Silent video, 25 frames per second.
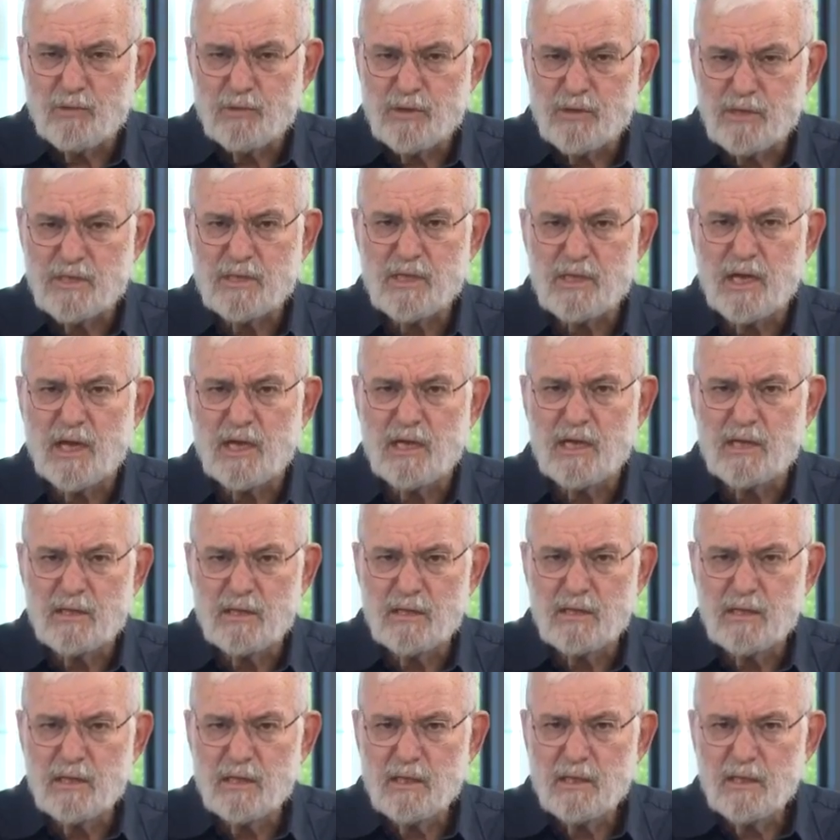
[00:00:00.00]

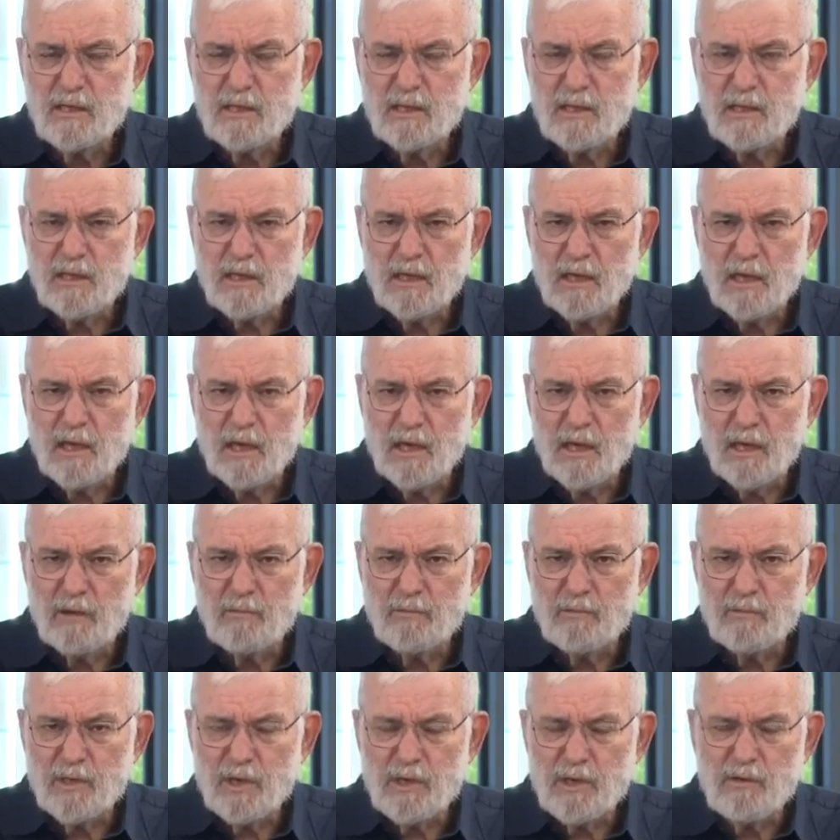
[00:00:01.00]
outside
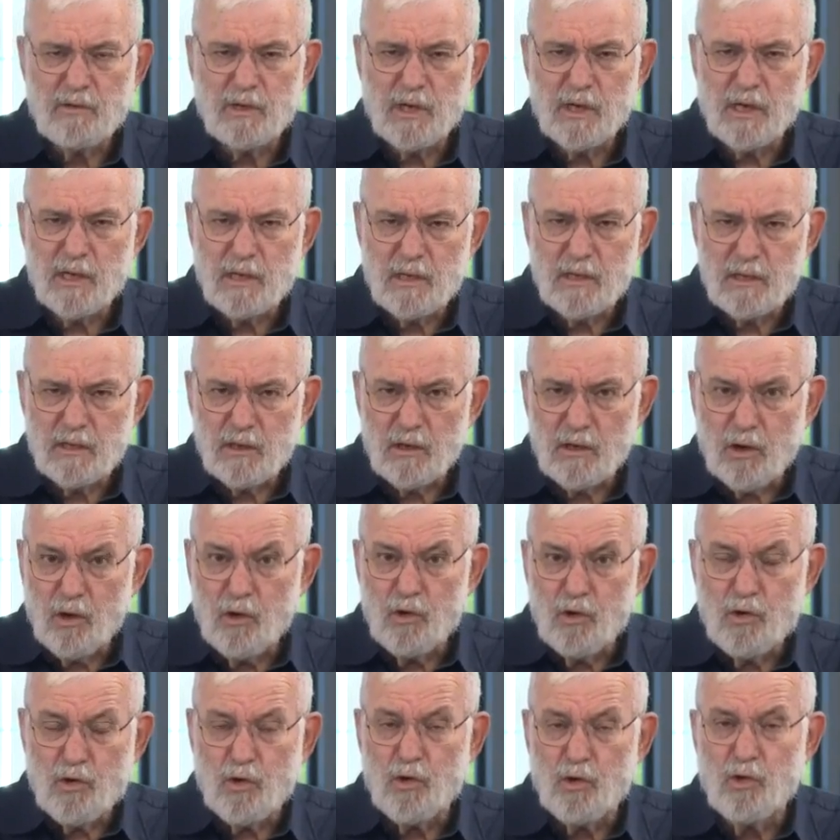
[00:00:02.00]
um, Iran
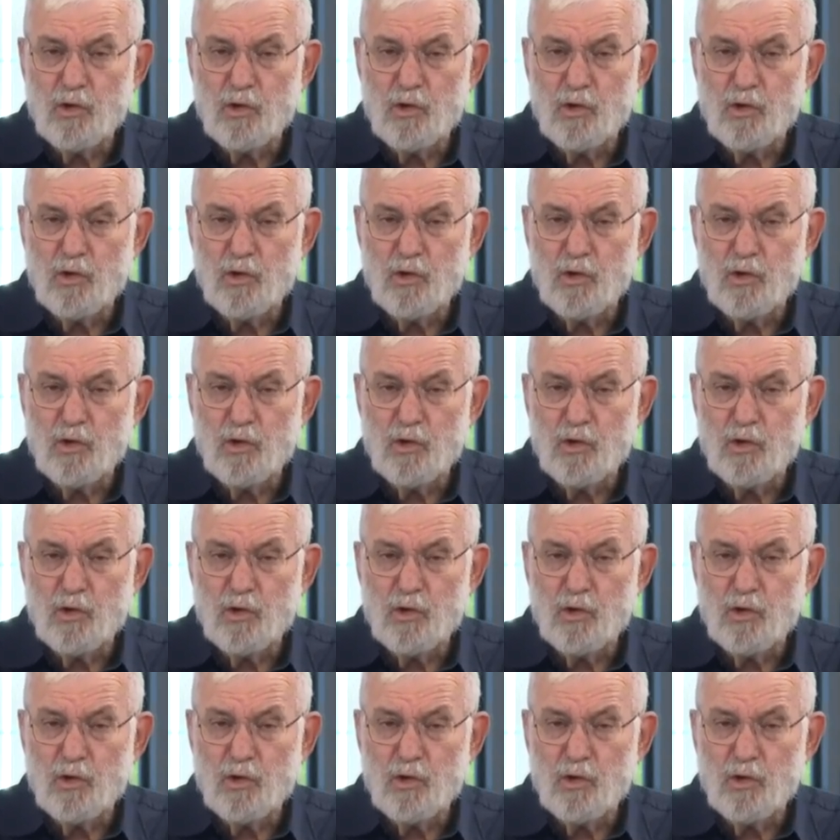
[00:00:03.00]
all